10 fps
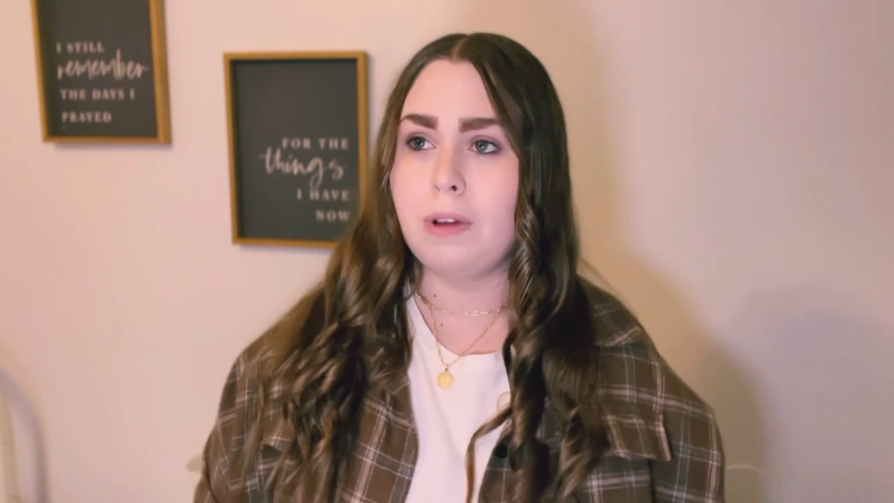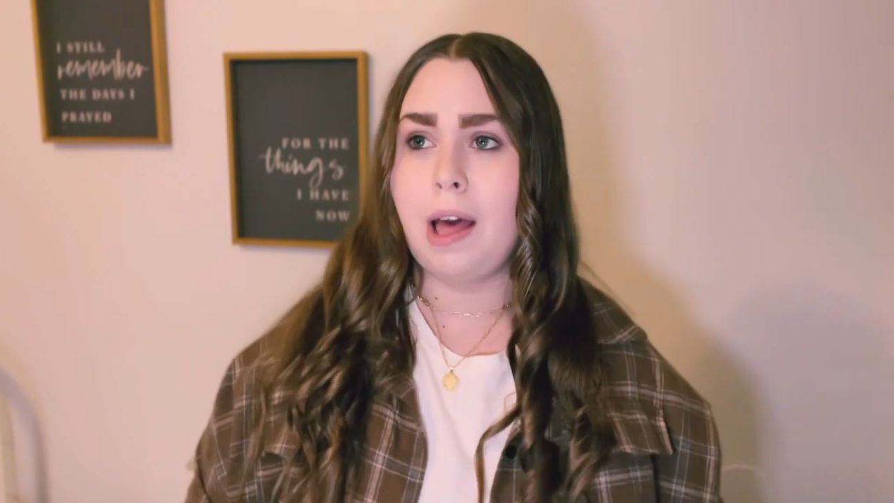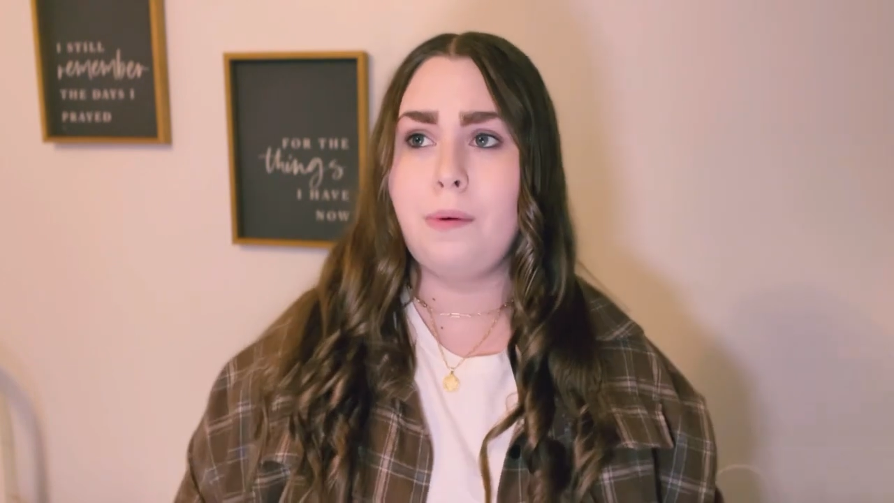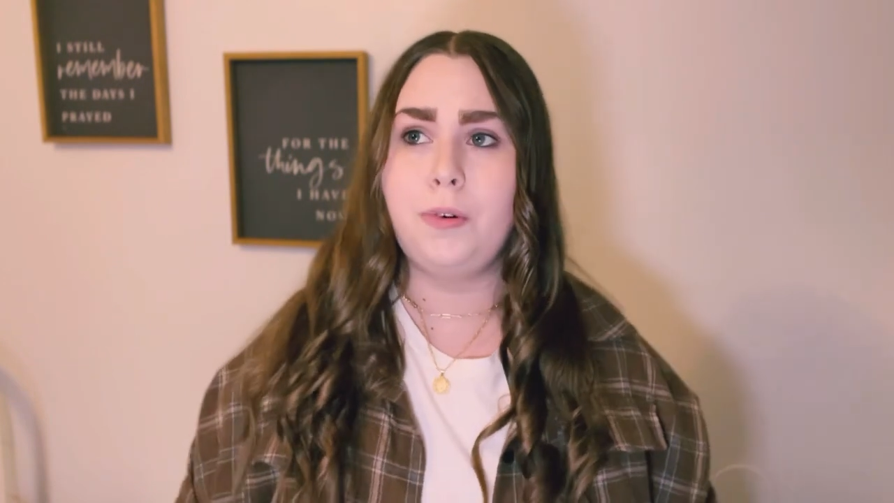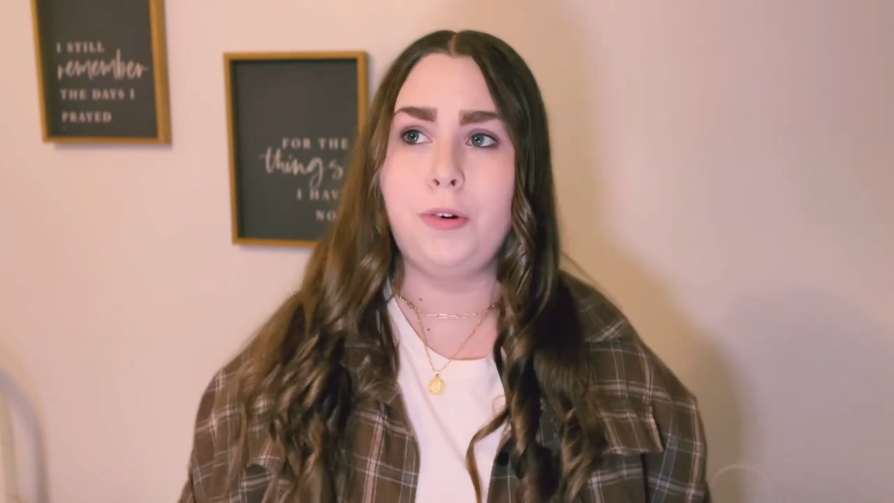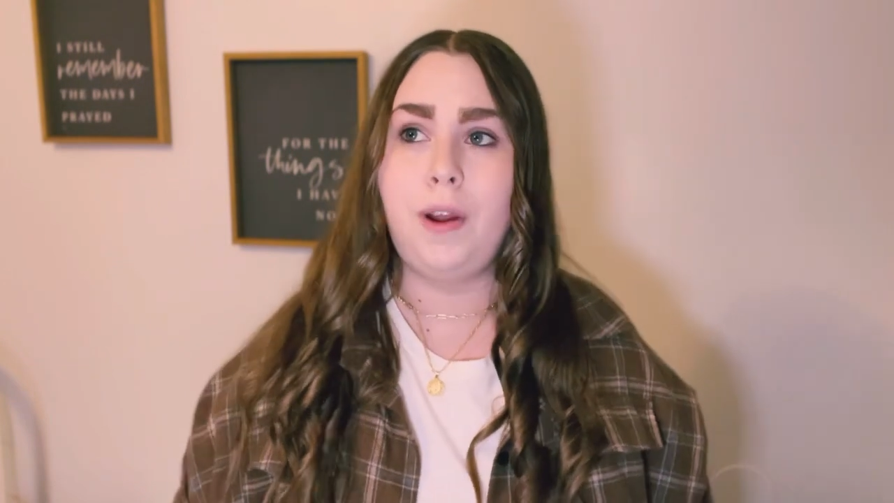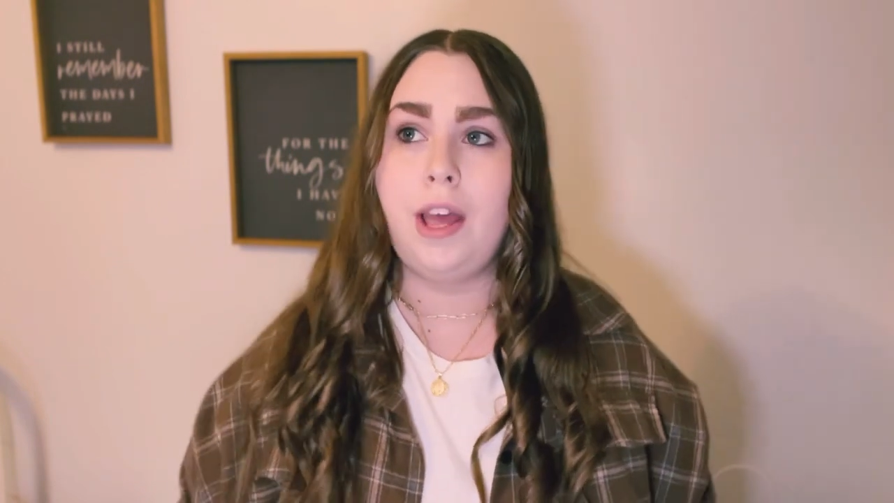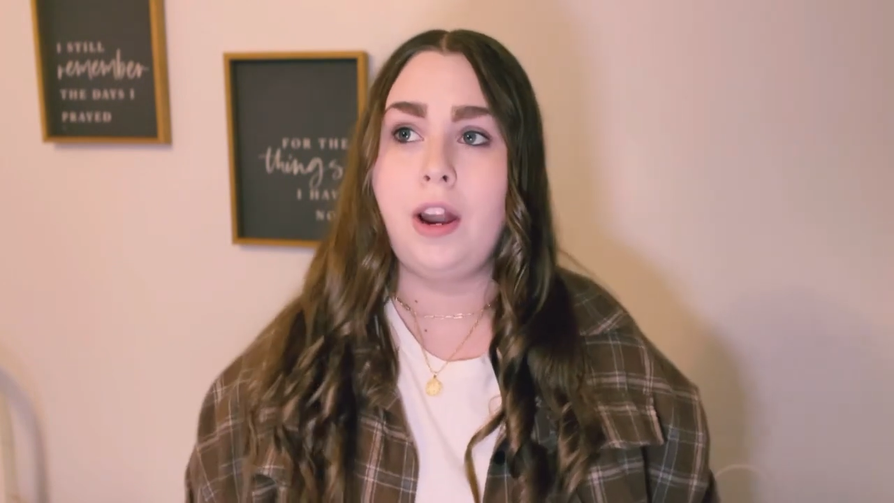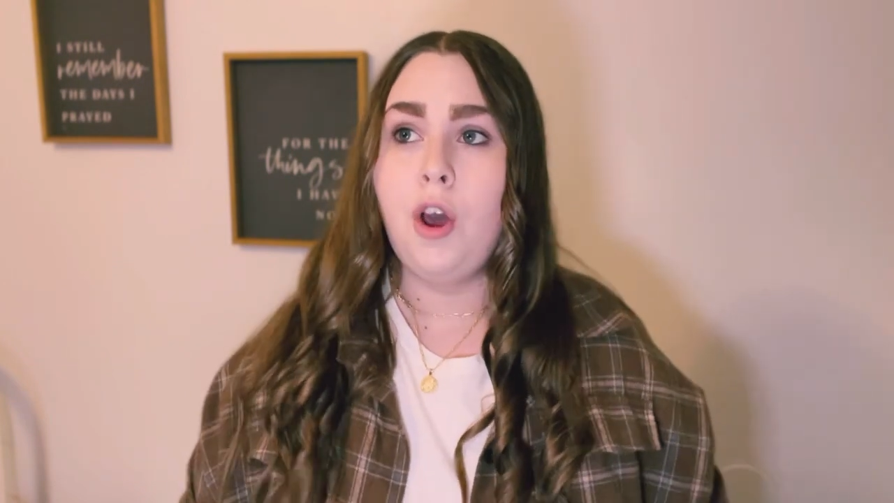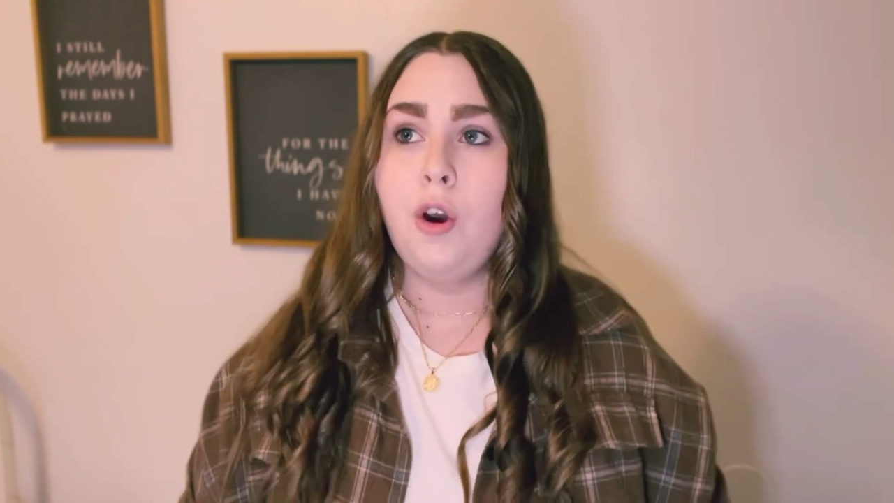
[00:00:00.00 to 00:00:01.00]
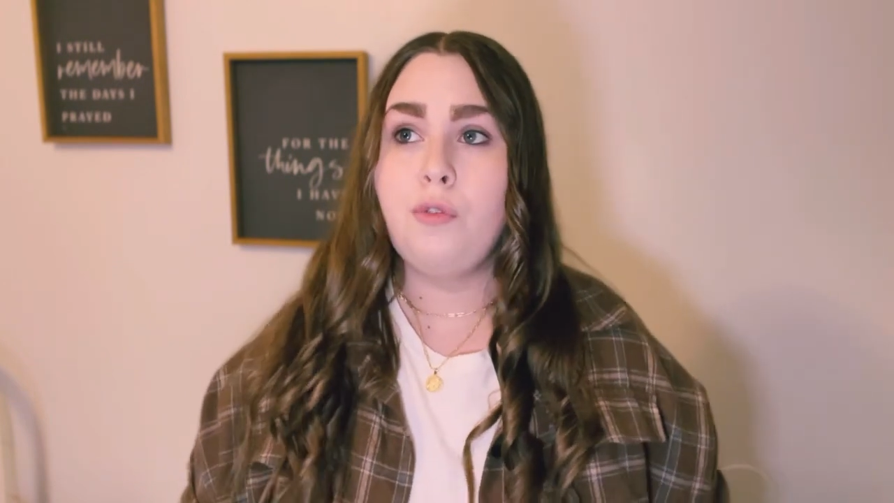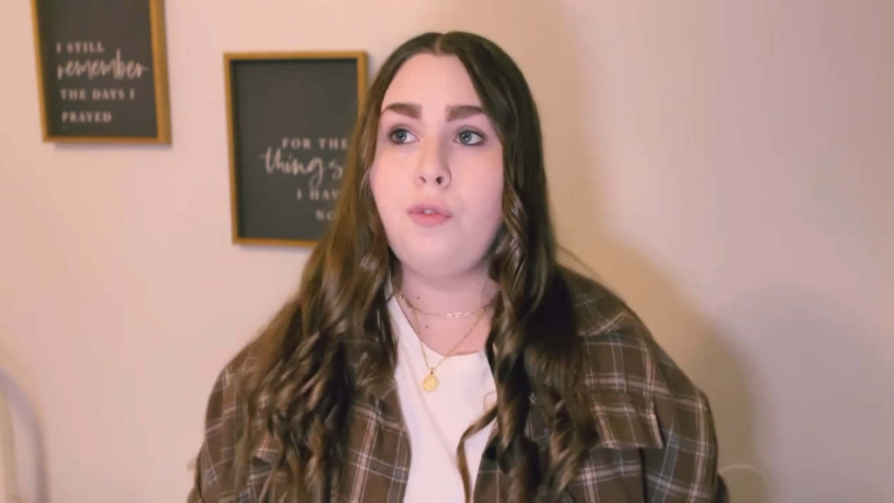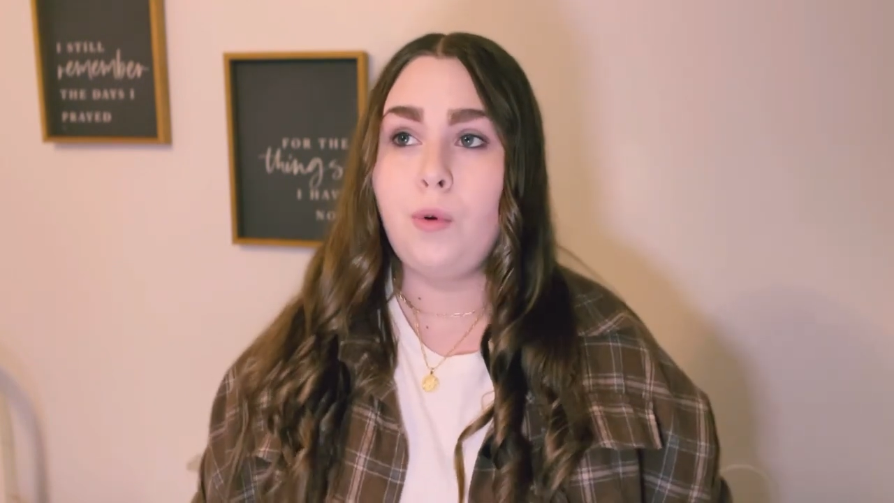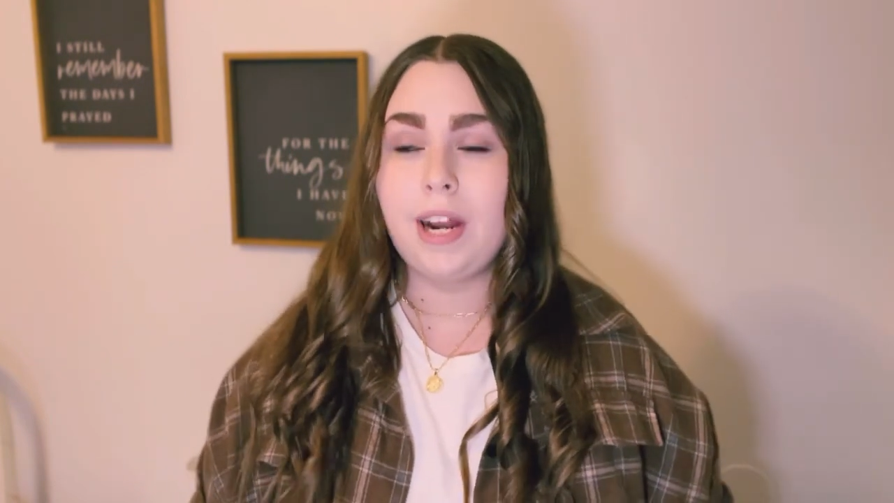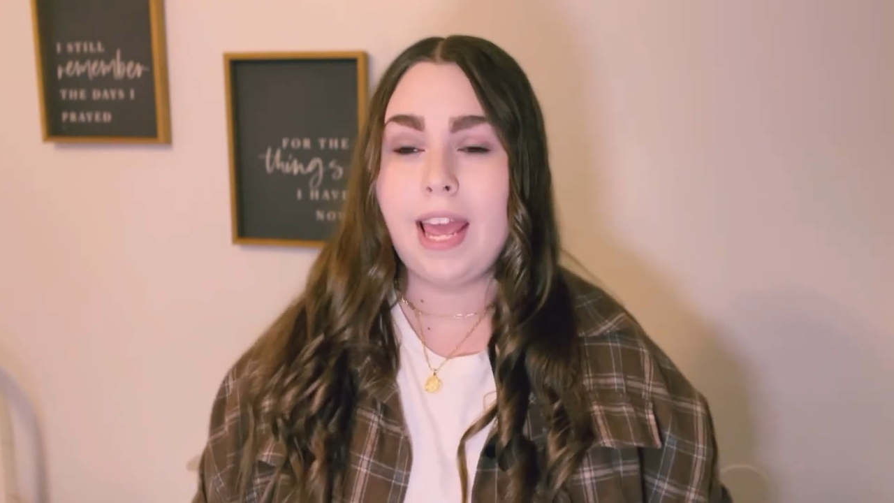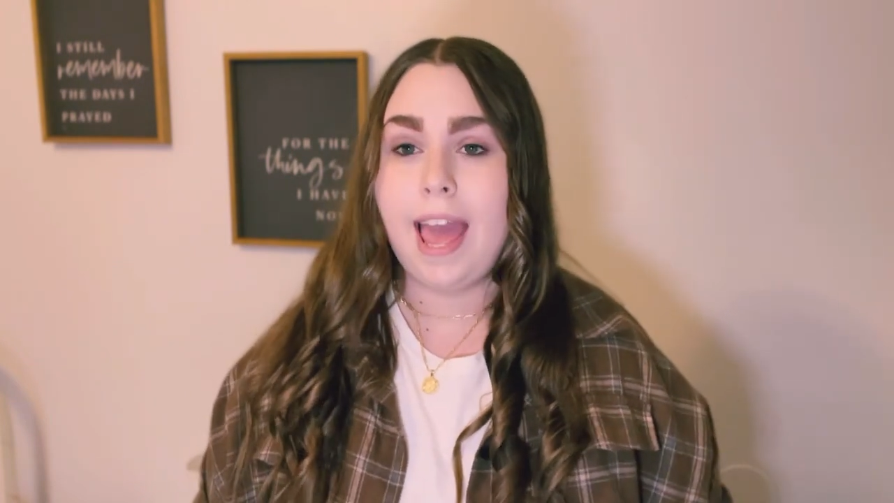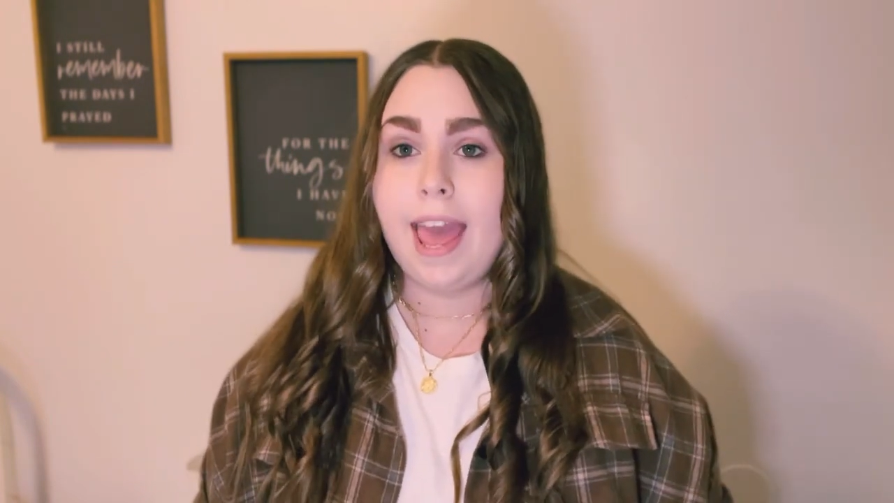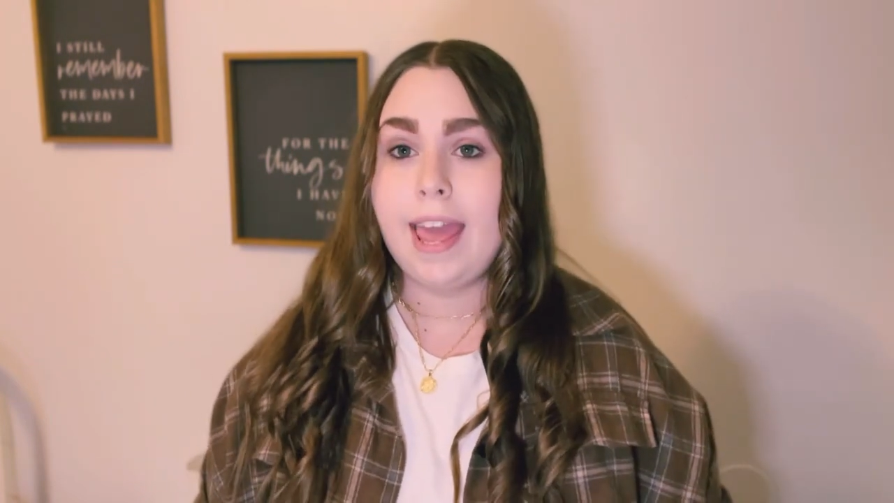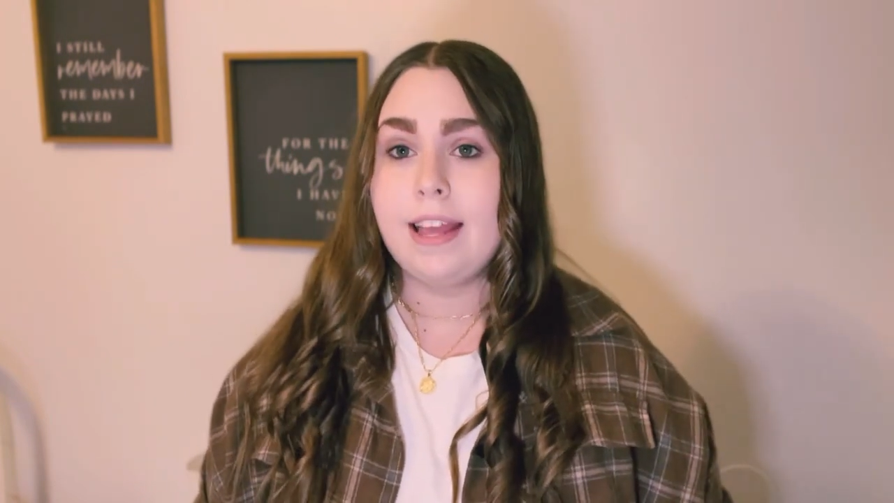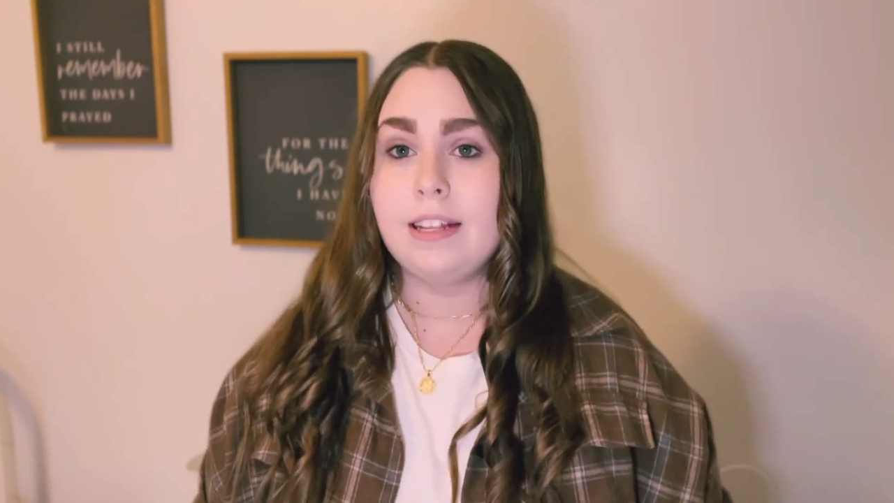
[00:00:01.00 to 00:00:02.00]
around
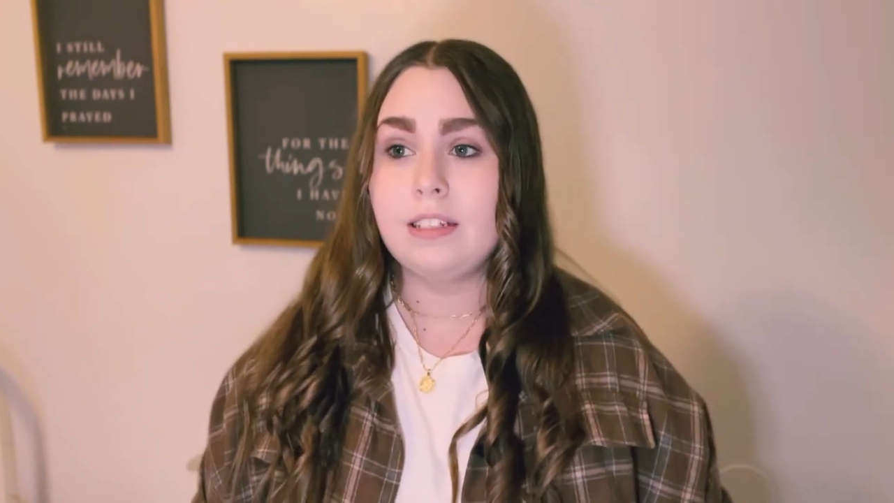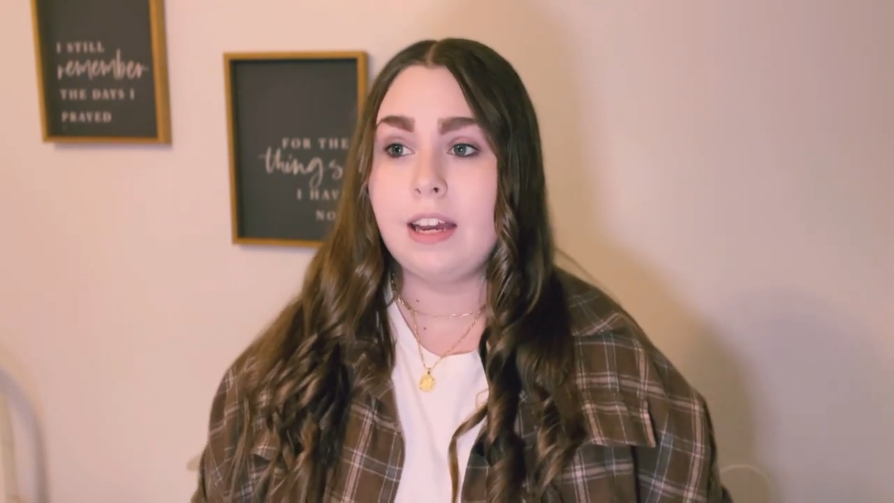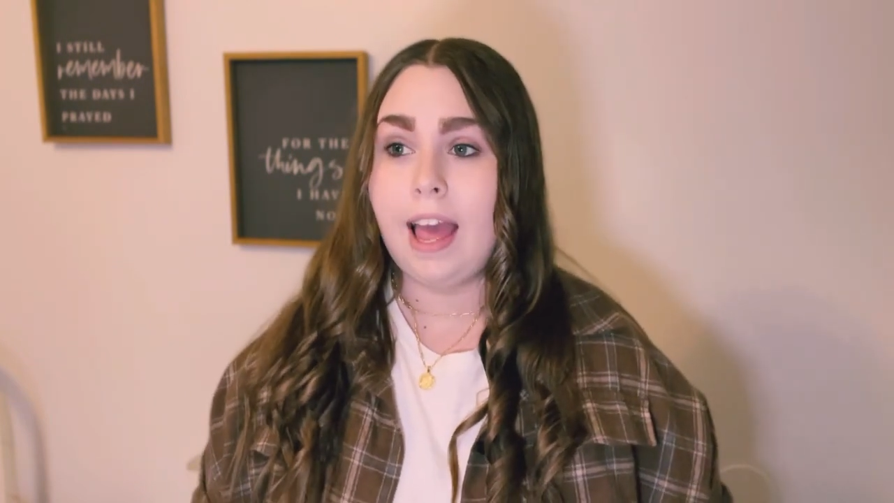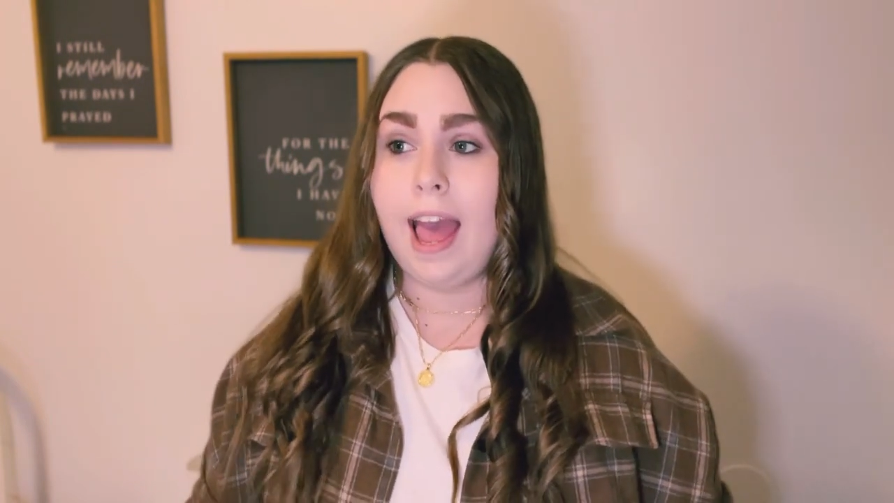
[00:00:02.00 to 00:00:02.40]
48